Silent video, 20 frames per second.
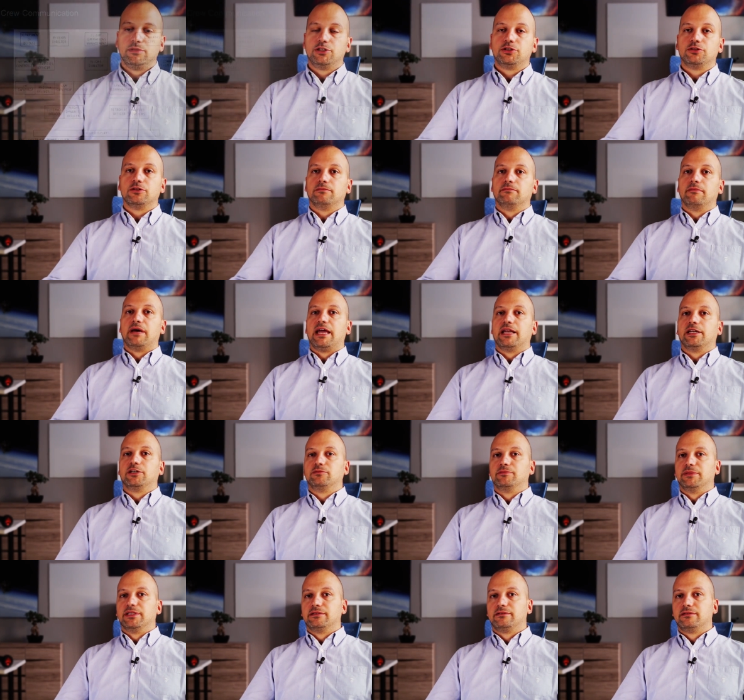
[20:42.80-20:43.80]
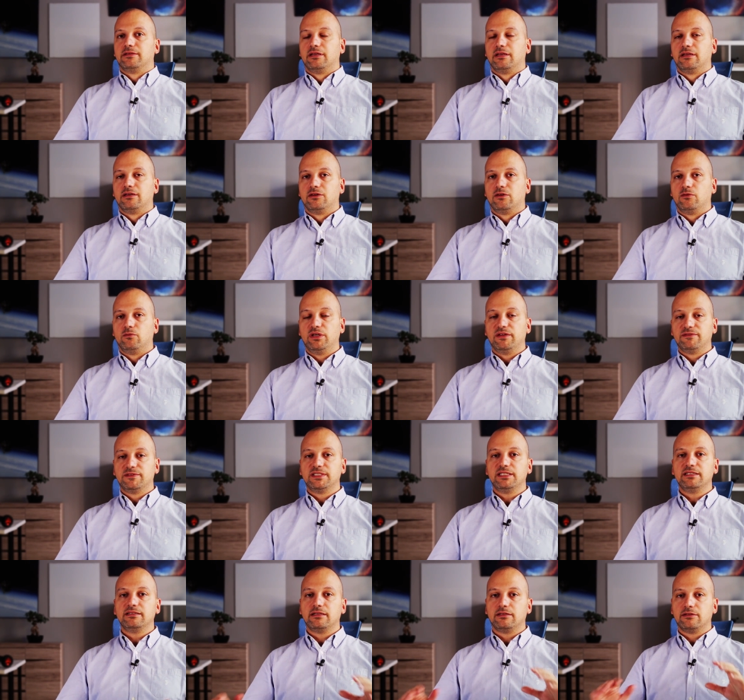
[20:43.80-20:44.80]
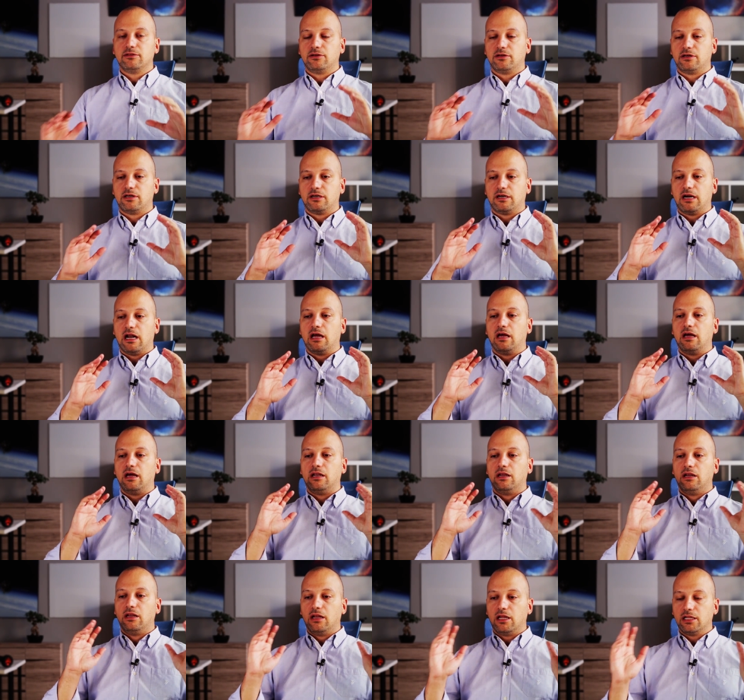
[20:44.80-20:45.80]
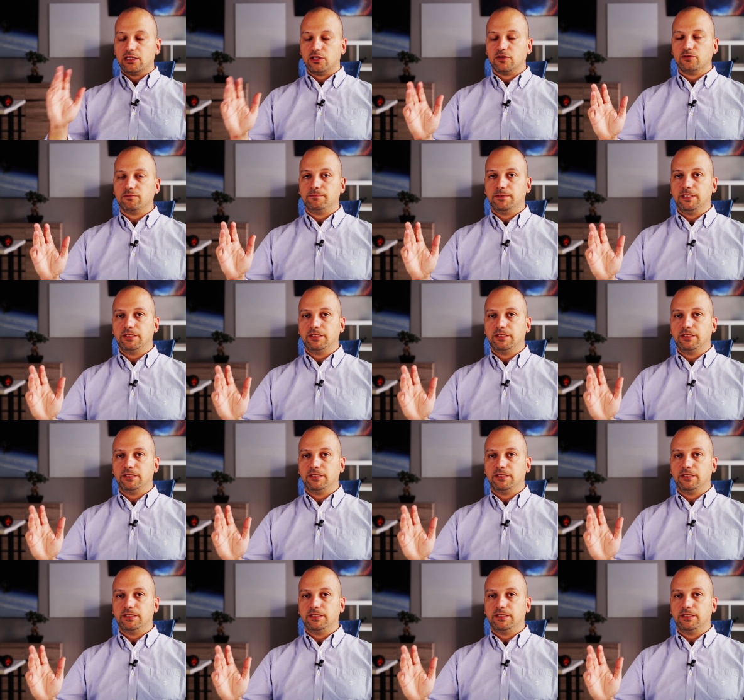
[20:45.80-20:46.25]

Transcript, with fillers: mission management. We have seen that there are a lot of